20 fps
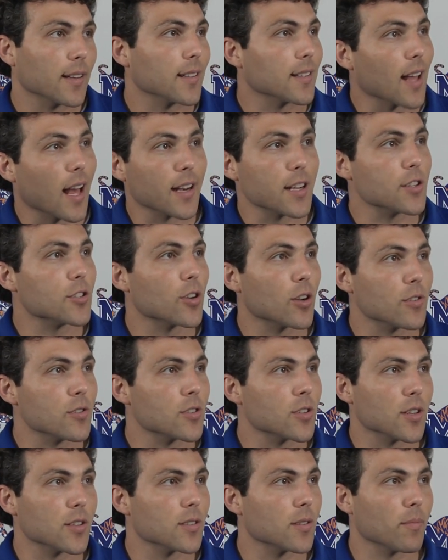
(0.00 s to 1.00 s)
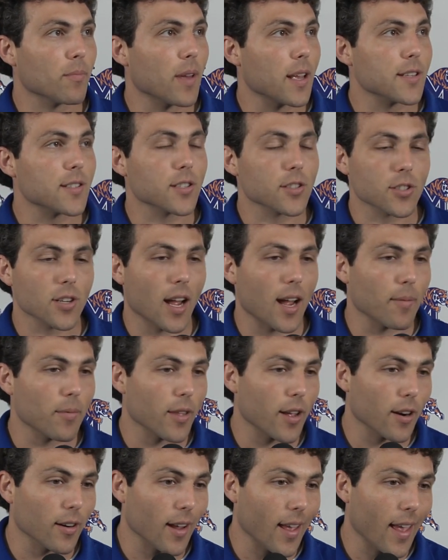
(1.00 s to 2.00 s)
And Donnie Jones does an amazing job
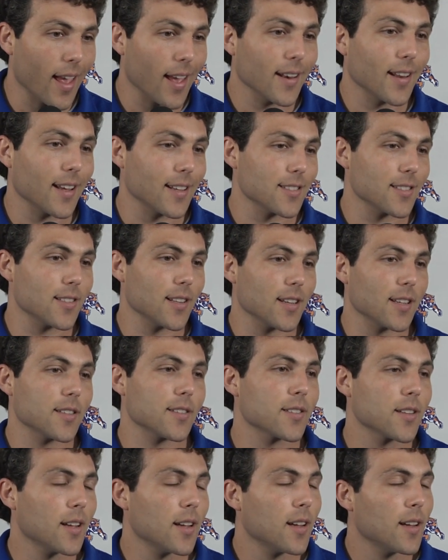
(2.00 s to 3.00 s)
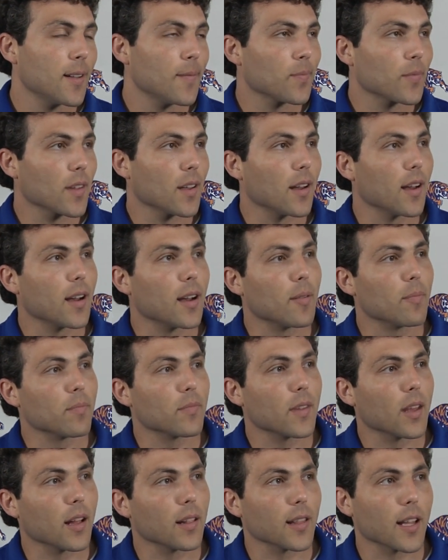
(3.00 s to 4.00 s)
there, and as does
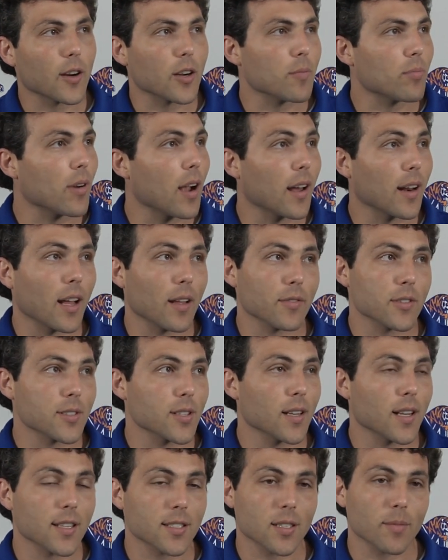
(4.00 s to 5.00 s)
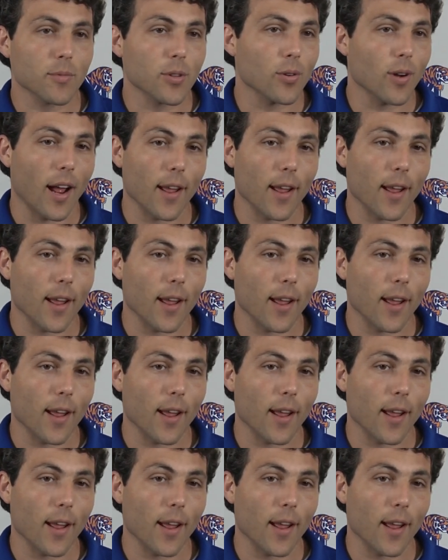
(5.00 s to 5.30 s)
Larry Brown, obviously, at SMU.